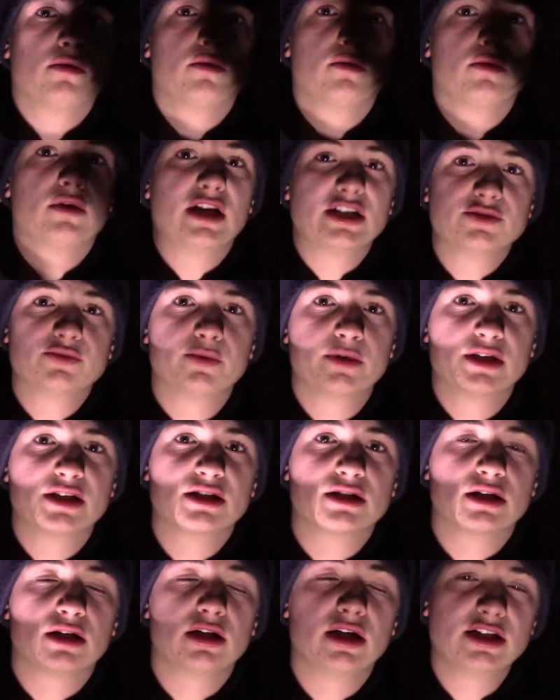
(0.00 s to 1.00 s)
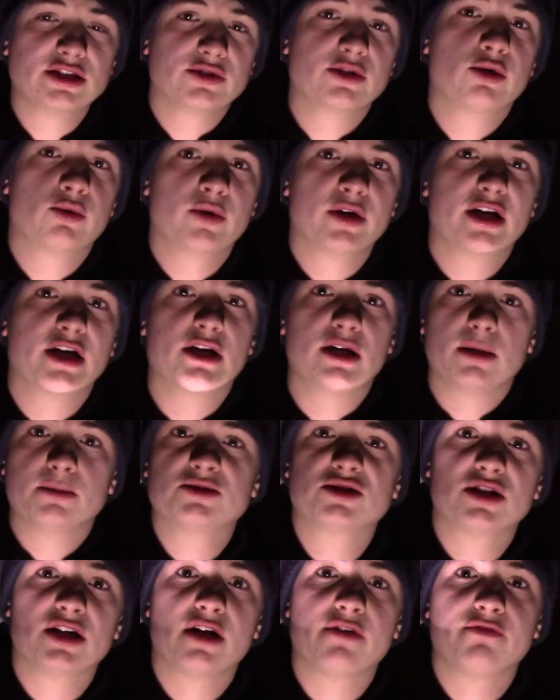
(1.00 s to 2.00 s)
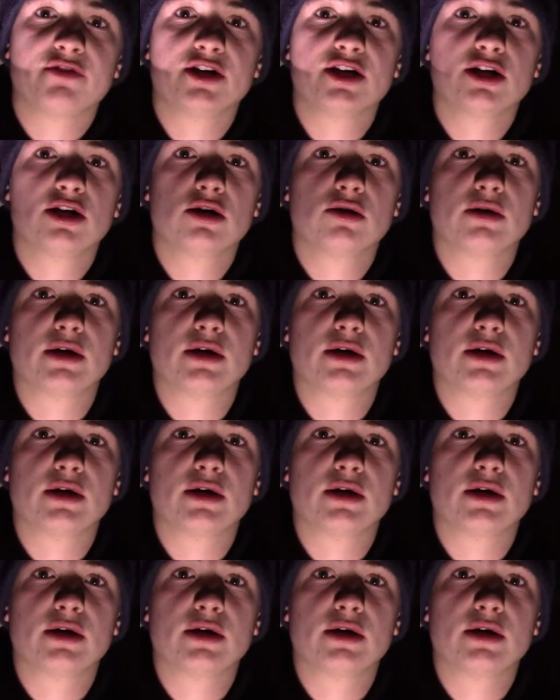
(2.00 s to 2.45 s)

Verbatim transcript: last week's last week we did a dumpster dive video,